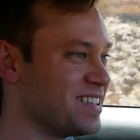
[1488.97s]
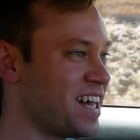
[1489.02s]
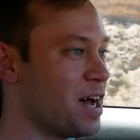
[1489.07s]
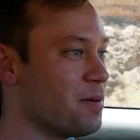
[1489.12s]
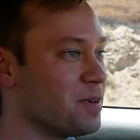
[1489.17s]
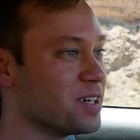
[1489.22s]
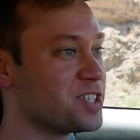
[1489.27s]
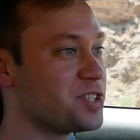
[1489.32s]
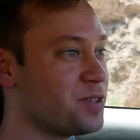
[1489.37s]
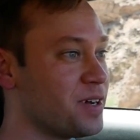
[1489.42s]
how
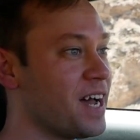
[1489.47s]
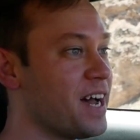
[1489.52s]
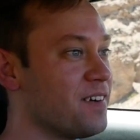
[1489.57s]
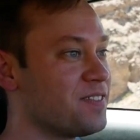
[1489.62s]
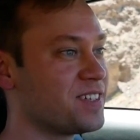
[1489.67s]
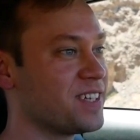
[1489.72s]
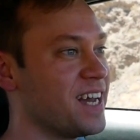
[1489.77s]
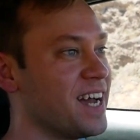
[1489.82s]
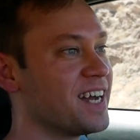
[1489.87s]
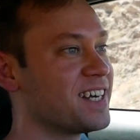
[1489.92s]
much you have
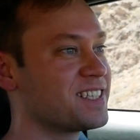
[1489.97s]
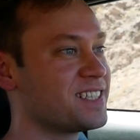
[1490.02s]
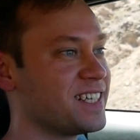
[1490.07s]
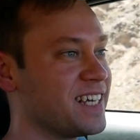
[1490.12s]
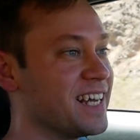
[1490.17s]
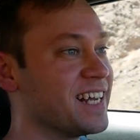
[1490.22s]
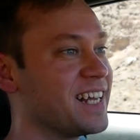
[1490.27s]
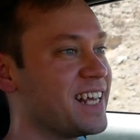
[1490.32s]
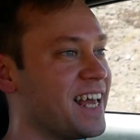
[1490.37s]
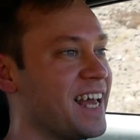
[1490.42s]
to
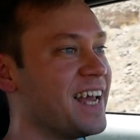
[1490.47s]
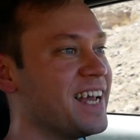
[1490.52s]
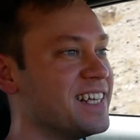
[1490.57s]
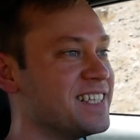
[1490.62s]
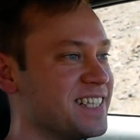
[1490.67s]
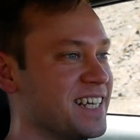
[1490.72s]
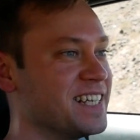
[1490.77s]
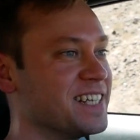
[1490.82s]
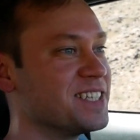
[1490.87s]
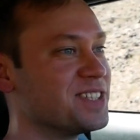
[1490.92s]
actually engage
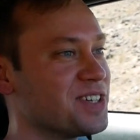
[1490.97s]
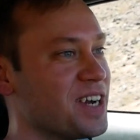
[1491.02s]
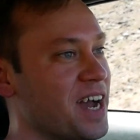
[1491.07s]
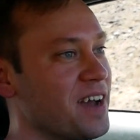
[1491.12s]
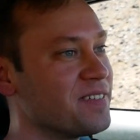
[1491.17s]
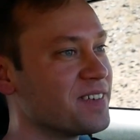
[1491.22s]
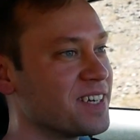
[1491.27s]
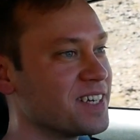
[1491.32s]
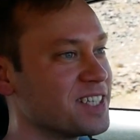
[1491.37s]
in the driving